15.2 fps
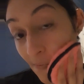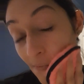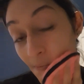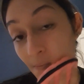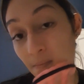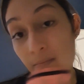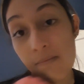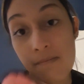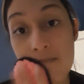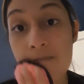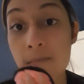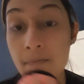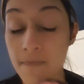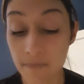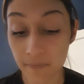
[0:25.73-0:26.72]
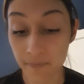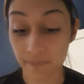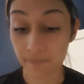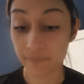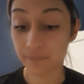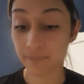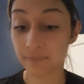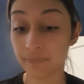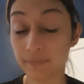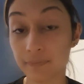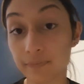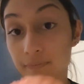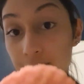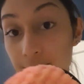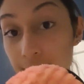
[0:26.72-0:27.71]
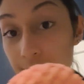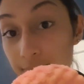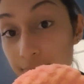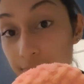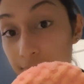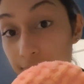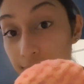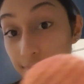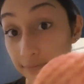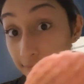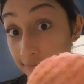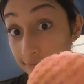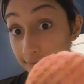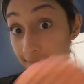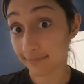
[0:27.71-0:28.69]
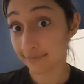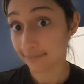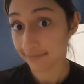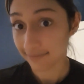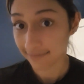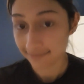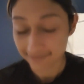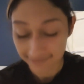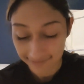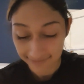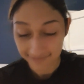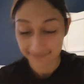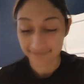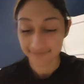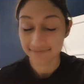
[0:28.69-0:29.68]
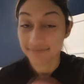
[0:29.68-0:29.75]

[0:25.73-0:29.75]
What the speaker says: pads a try. So all you have to do is literally just